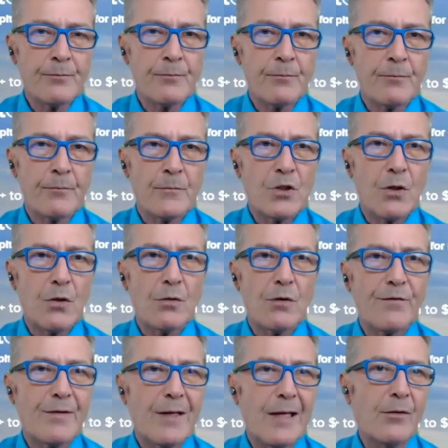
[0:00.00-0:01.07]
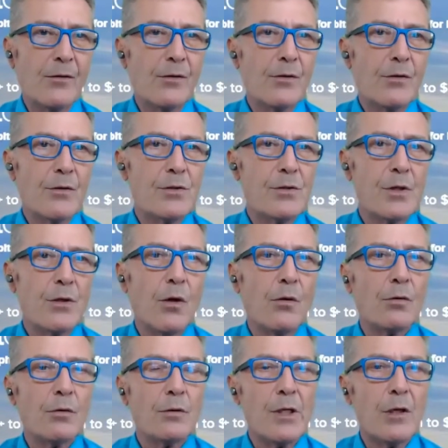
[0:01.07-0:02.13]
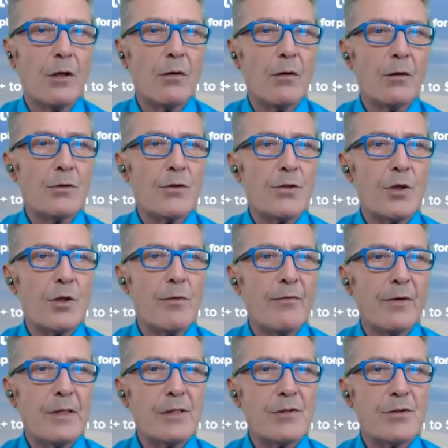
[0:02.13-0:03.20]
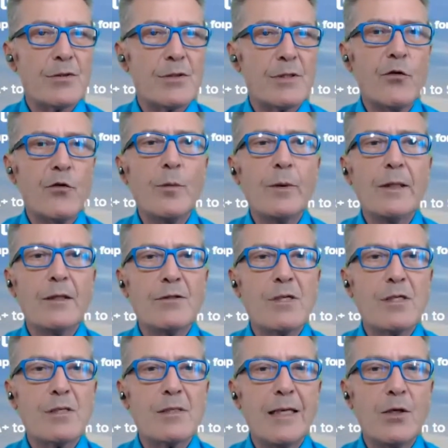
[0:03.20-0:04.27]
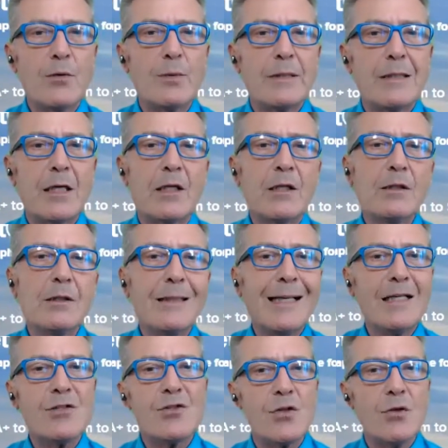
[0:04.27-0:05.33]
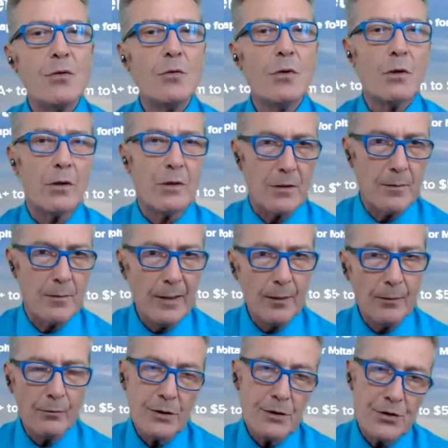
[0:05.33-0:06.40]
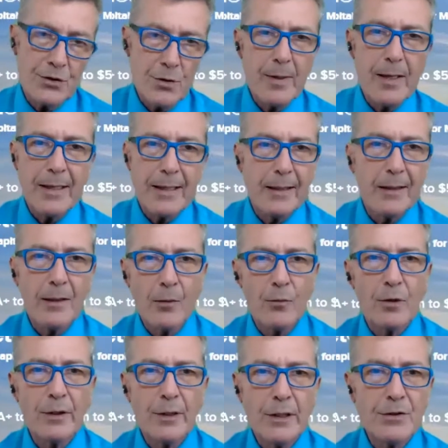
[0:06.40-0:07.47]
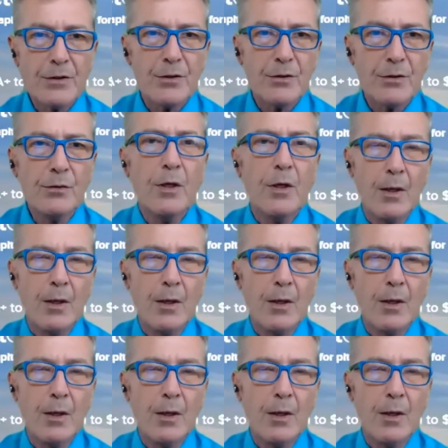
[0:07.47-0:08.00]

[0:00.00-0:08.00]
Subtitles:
So the founders and old, long-term investors, everyone else is liquid unless you lock them up, which you may end up wanting to do.